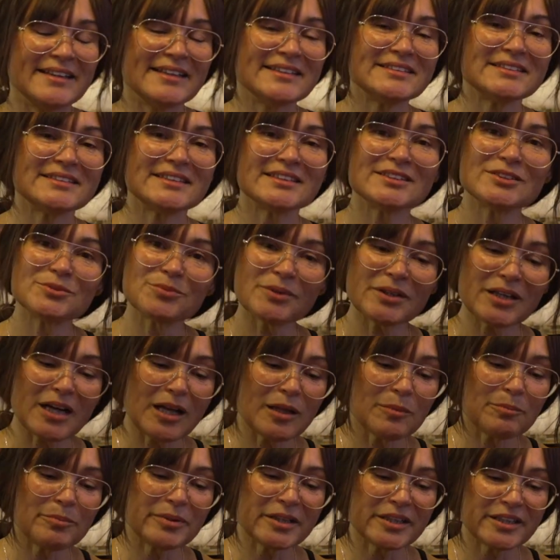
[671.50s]
this is where
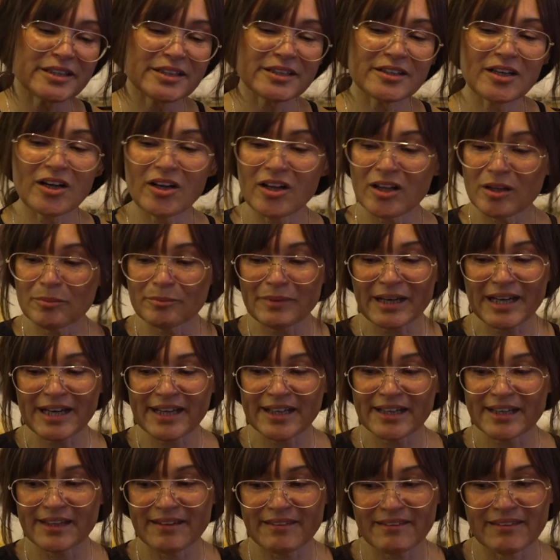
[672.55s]
I'll put all
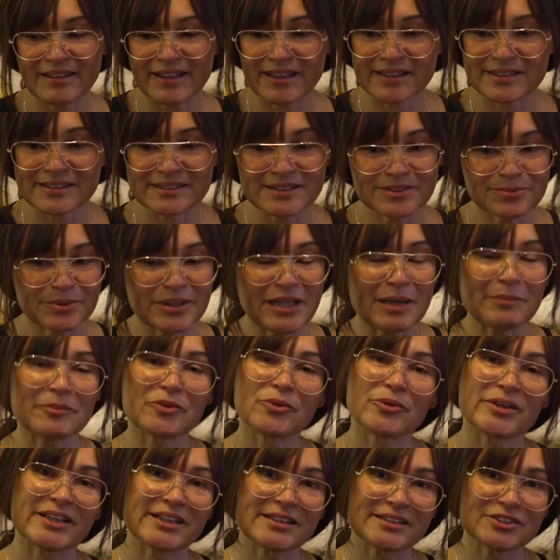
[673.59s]
my things when I'm
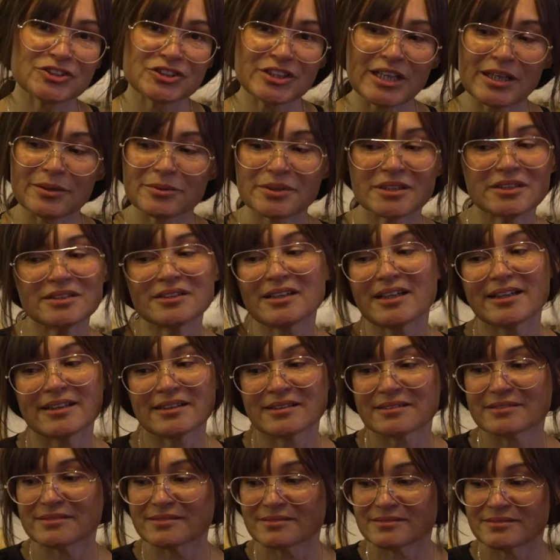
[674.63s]
going in the shower, like
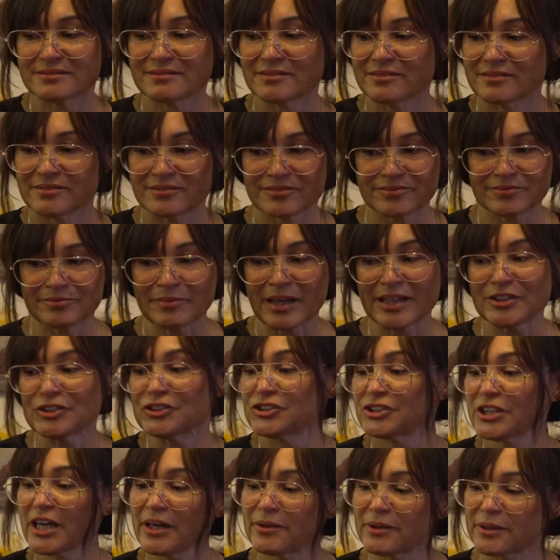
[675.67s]
my
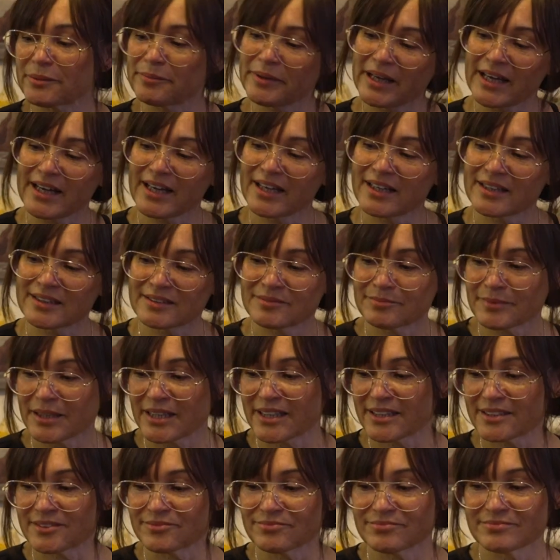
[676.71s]
shower bag,
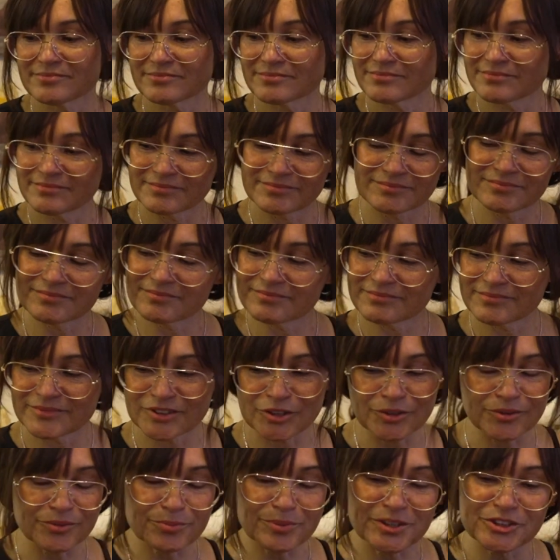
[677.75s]
my
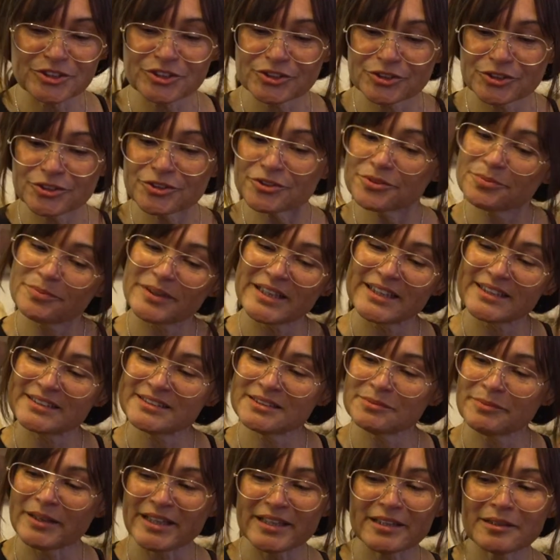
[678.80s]
toothbrush,
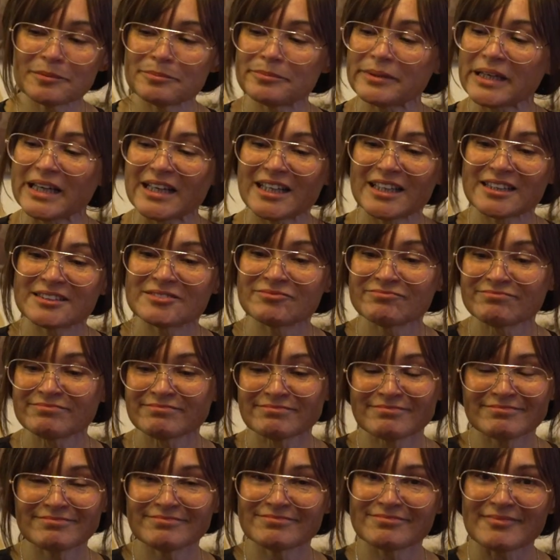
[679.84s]
toothpaste, makeup bag,
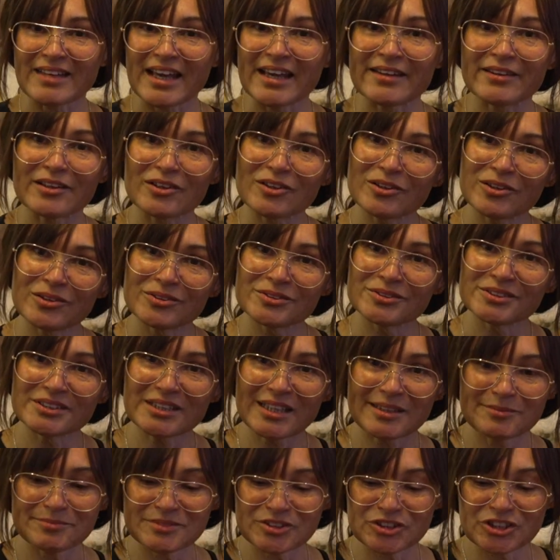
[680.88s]
and the clothes
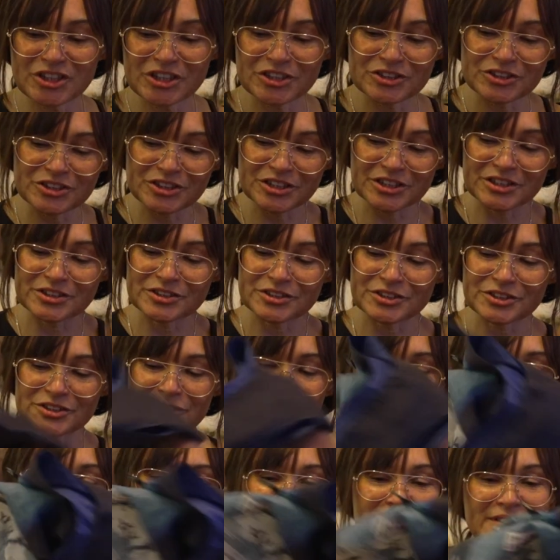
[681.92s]
I'm changing
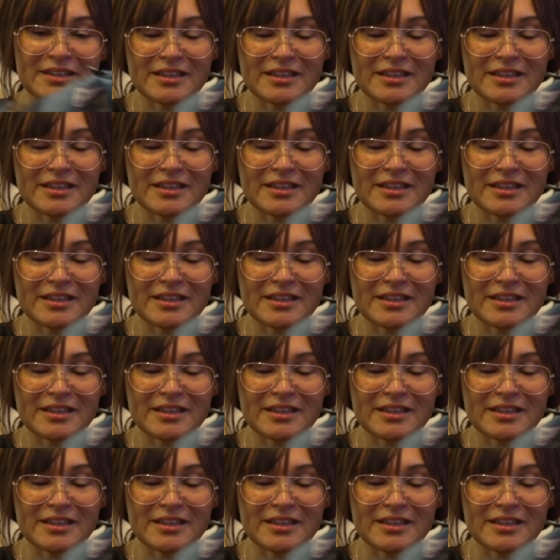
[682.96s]
into.